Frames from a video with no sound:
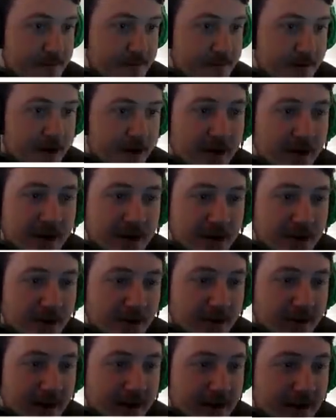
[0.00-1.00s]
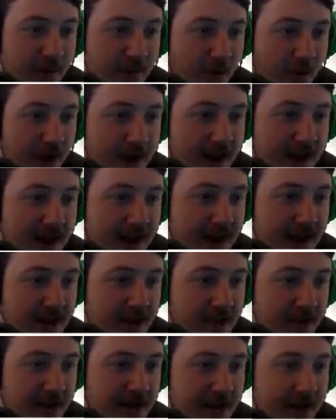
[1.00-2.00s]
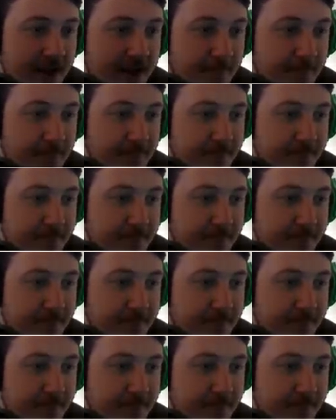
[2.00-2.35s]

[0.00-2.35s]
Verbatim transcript: I already knew that. Way ahead of you, game.